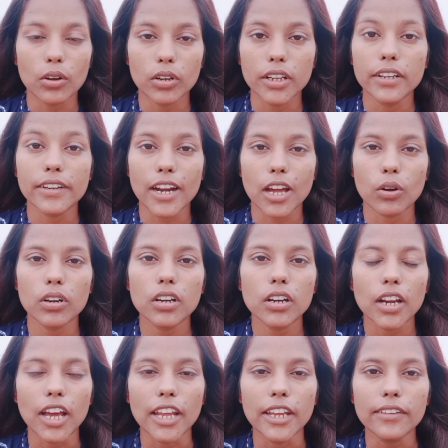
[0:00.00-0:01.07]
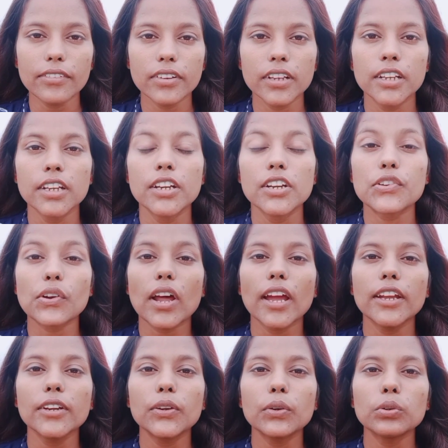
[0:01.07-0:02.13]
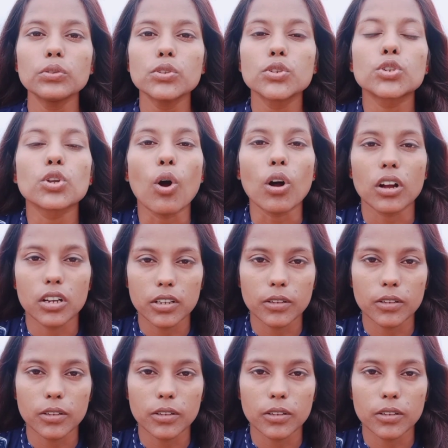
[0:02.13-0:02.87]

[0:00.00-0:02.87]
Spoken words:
in regular life, try to talk